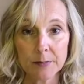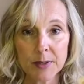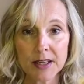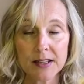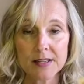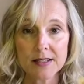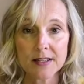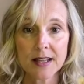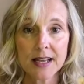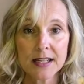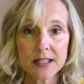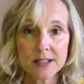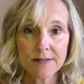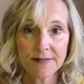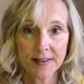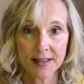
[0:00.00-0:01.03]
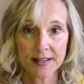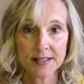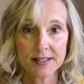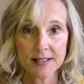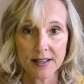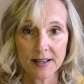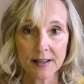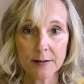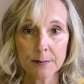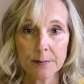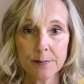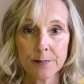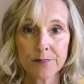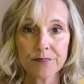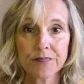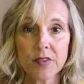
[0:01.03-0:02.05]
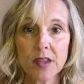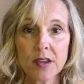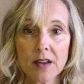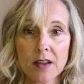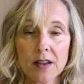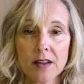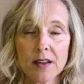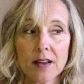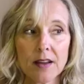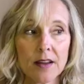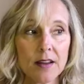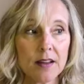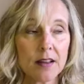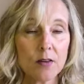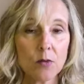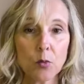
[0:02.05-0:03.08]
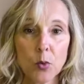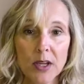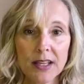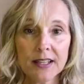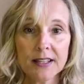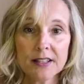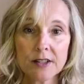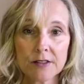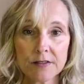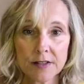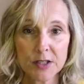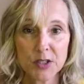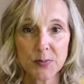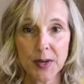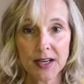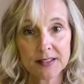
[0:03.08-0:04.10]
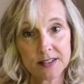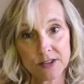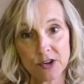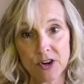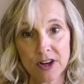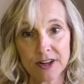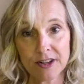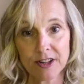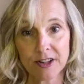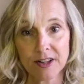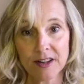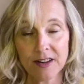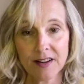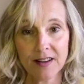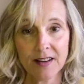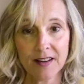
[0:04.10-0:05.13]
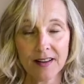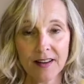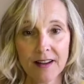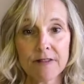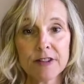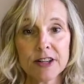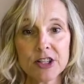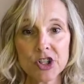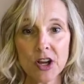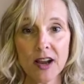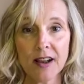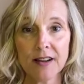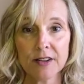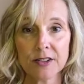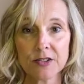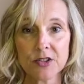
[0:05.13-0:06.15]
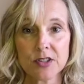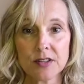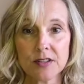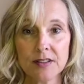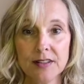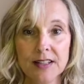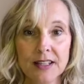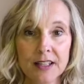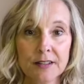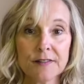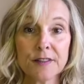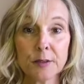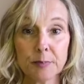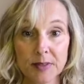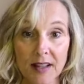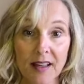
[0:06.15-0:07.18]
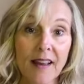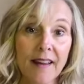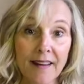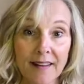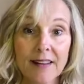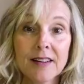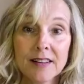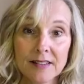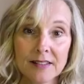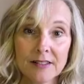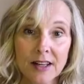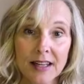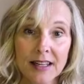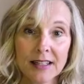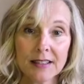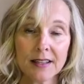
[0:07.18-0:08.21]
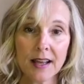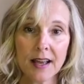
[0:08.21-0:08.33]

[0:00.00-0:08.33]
Because let's face it, we need to respect and honor every child's need for play, right?